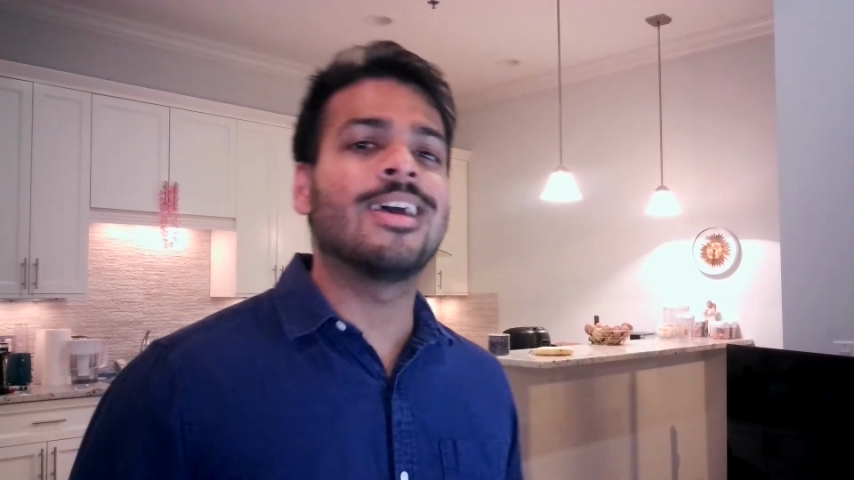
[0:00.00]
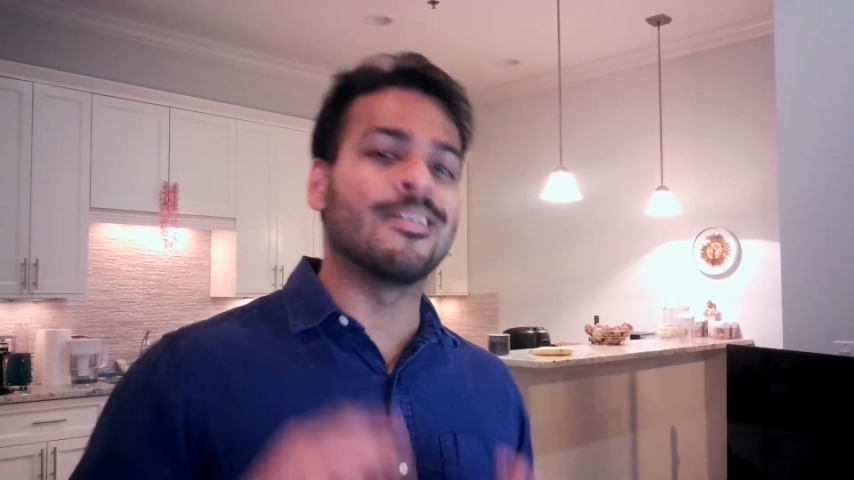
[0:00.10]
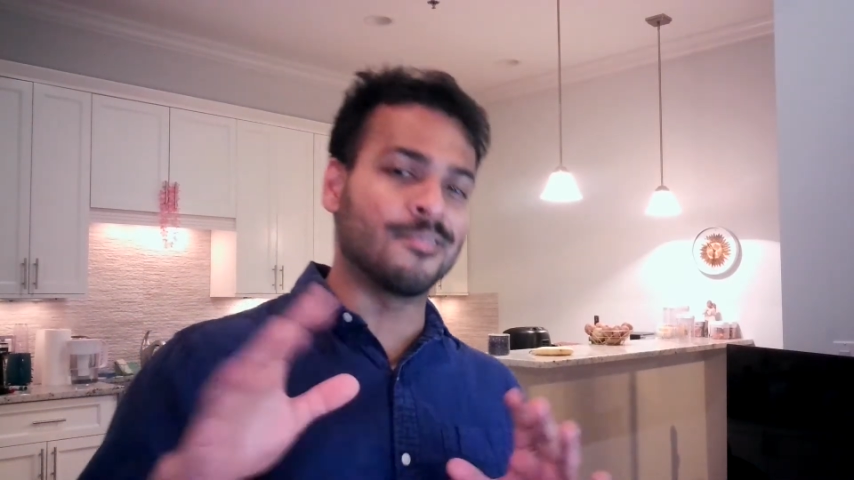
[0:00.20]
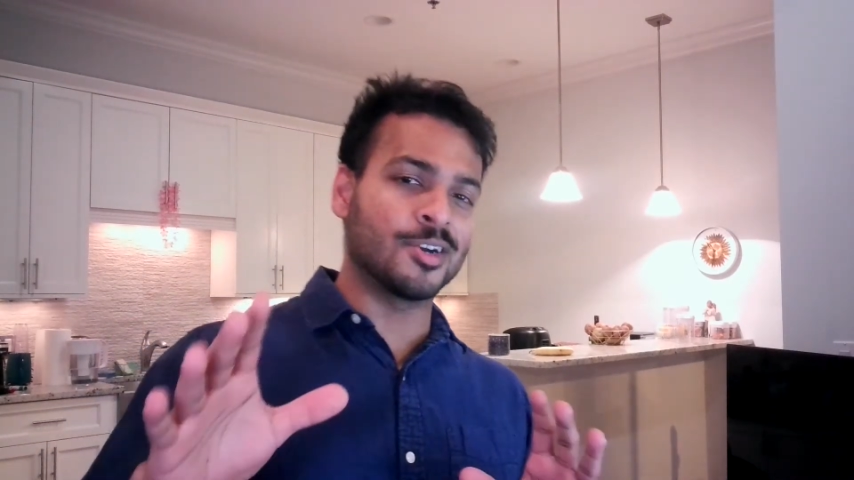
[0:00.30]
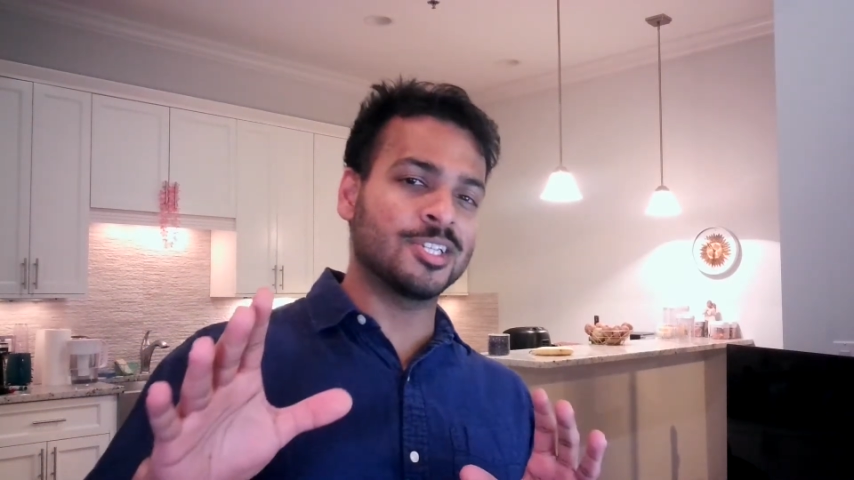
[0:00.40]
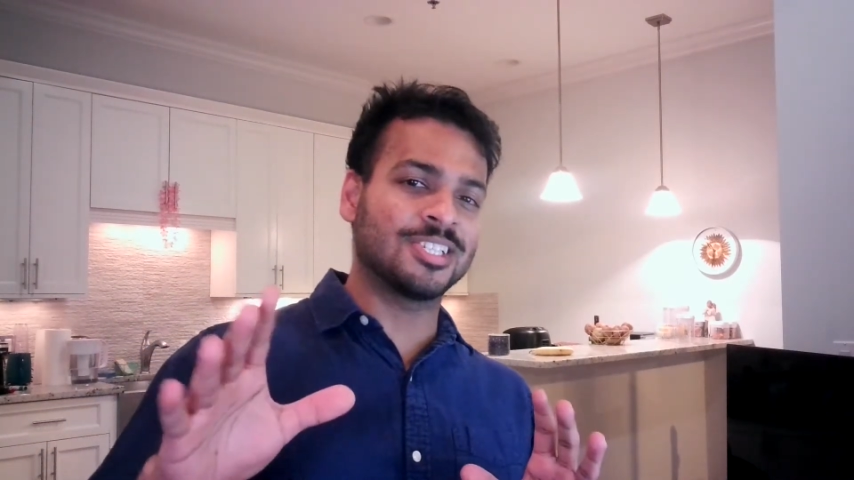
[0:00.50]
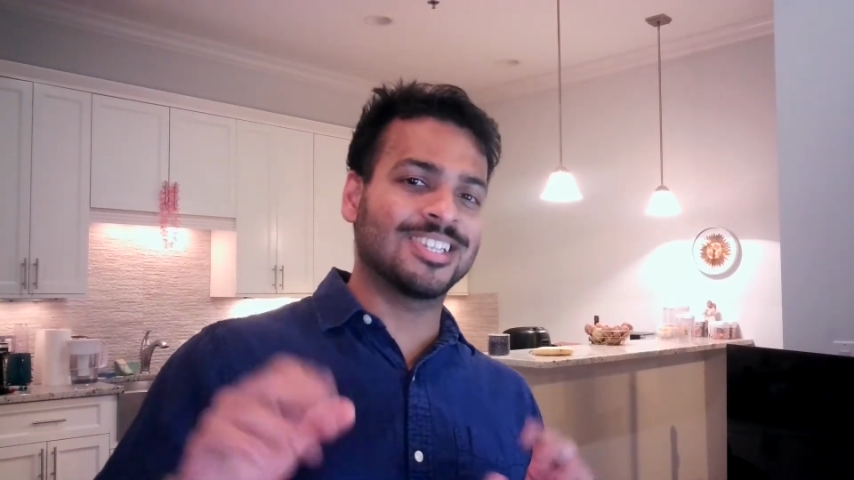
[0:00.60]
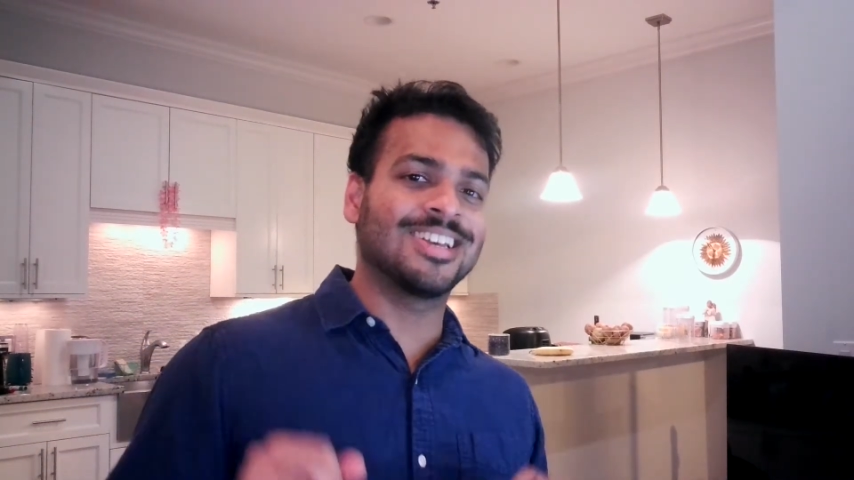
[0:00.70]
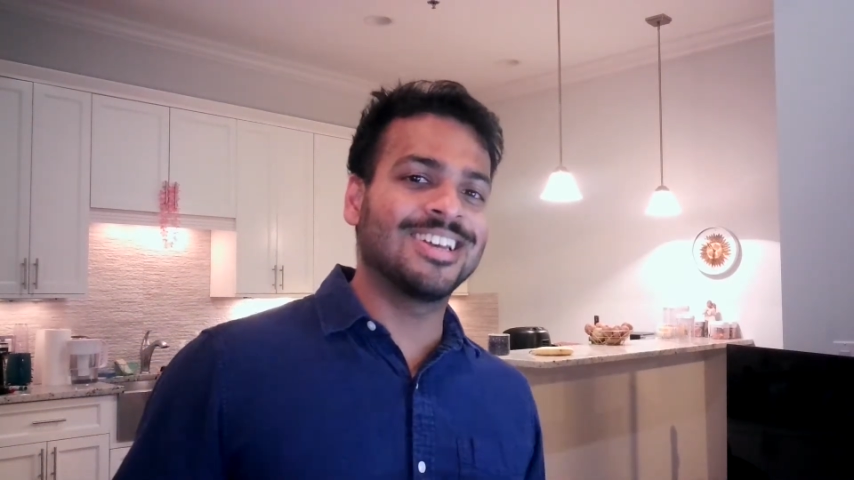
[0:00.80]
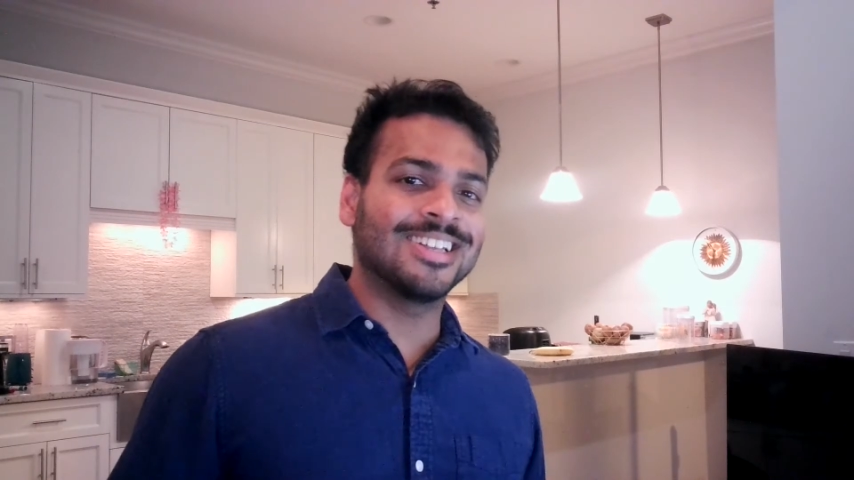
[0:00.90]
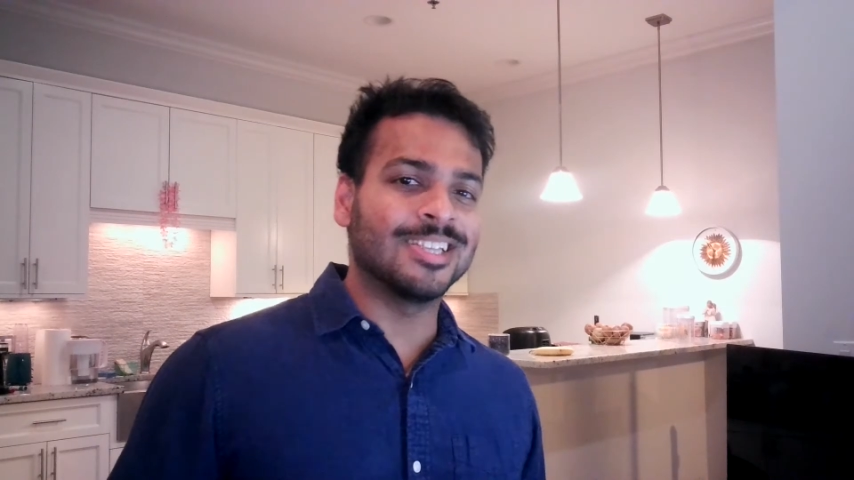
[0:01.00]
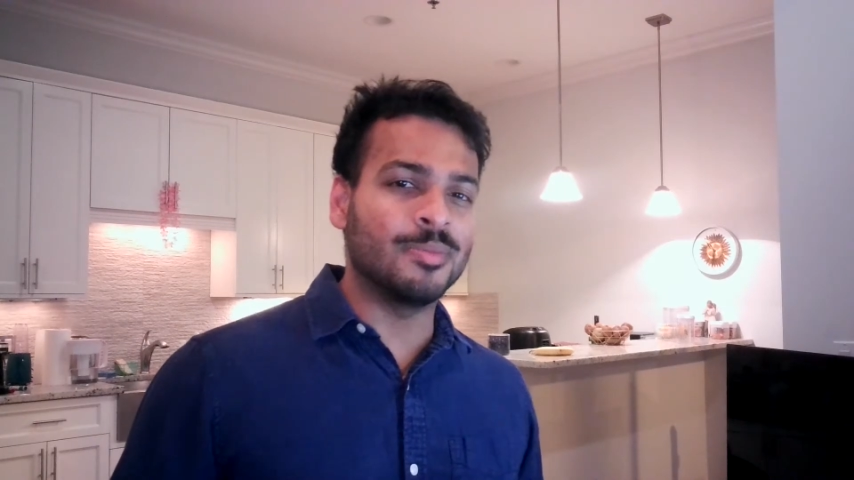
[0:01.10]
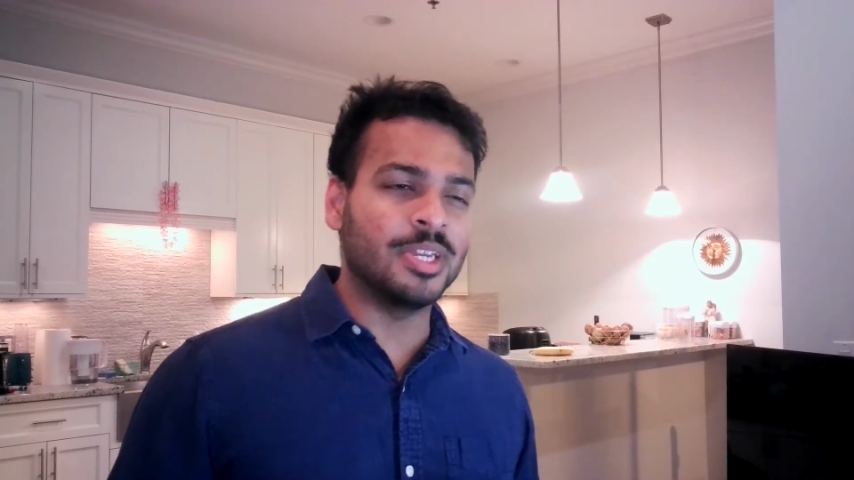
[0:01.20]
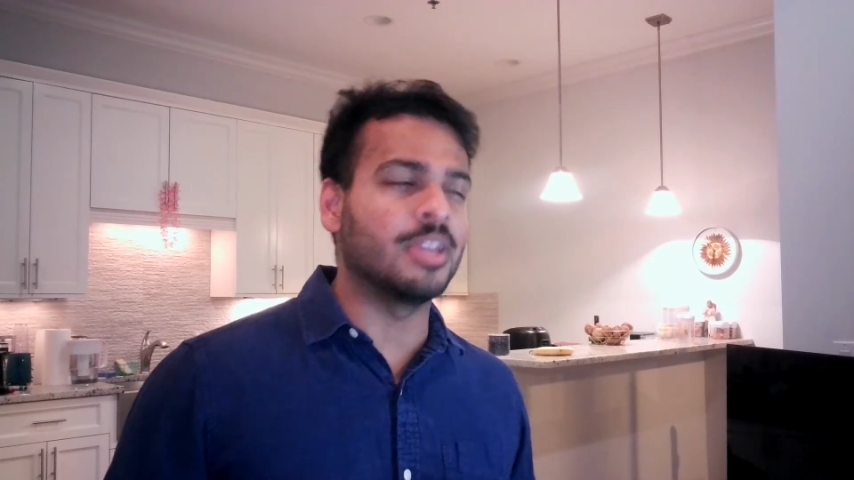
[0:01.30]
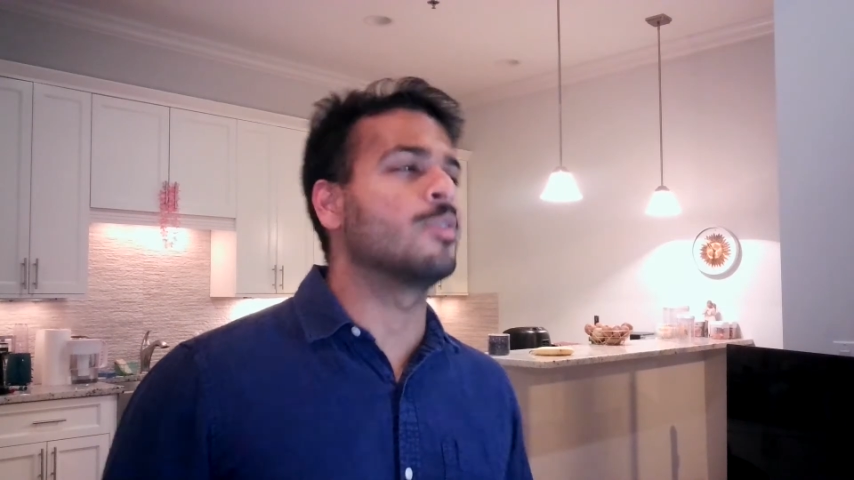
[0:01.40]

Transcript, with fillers: At first, let me